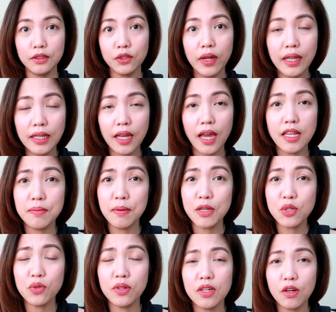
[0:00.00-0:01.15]
So, and guys,
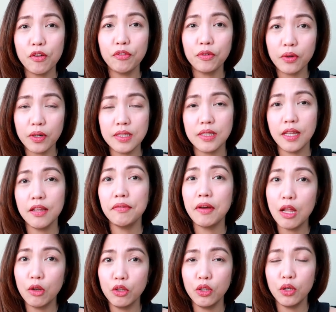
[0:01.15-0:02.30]
make sure na, of course, na
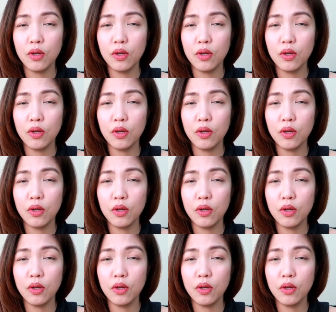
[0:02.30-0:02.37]
i-follow